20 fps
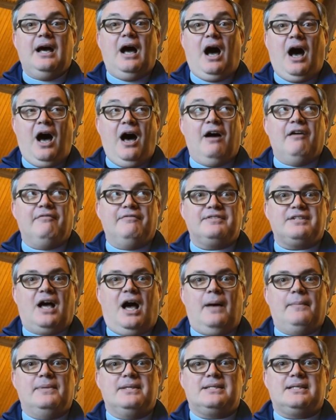of
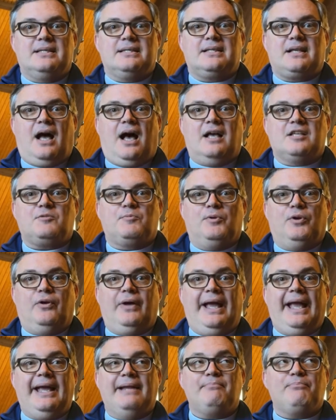Thomas's gospel,
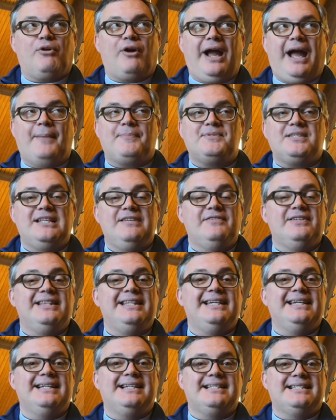and perhaps even
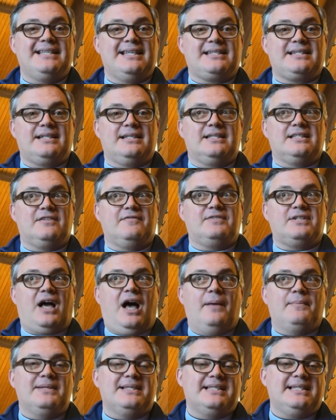the existence of
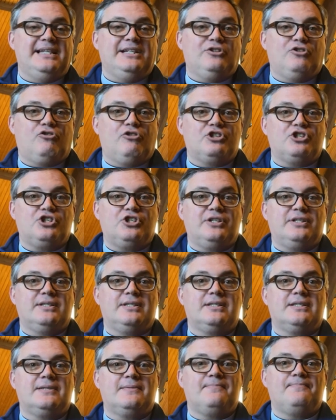Thomasine
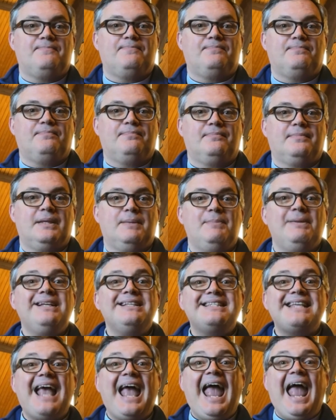Christians.
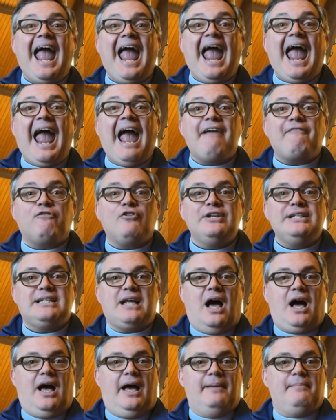Because every
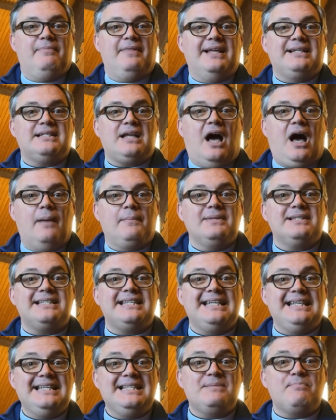time that Thomas
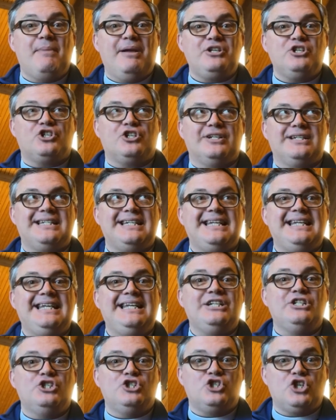is mentioned
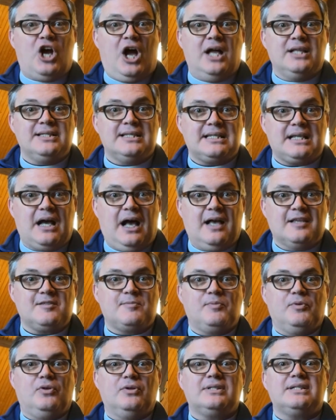in John's
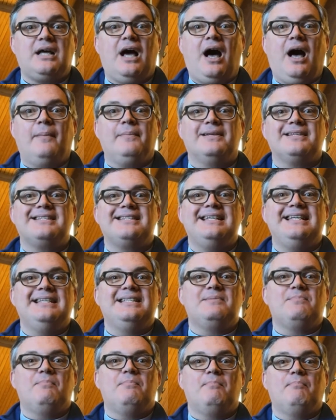gospel, Thomas
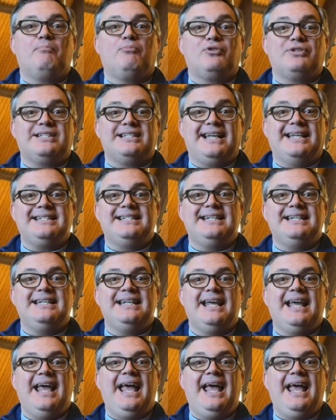is presented